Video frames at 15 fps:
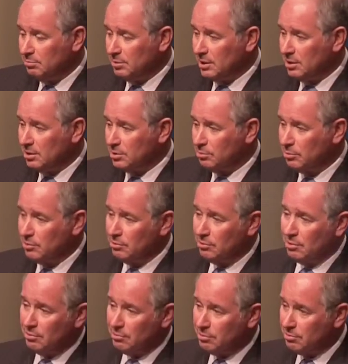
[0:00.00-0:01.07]
because when you
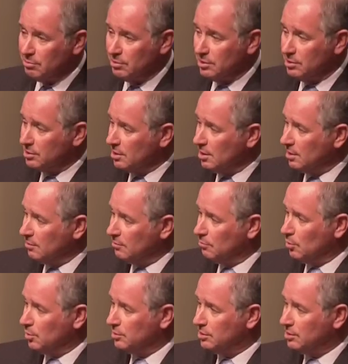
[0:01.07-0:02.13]
go through this kind
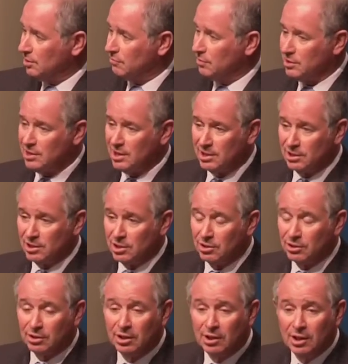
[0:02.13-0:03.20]
of once every 10
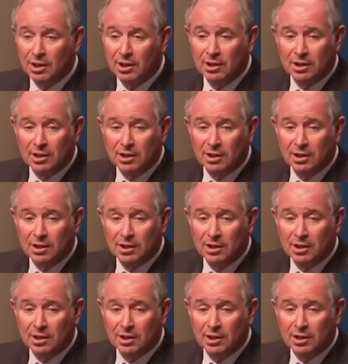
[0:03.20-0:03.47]
year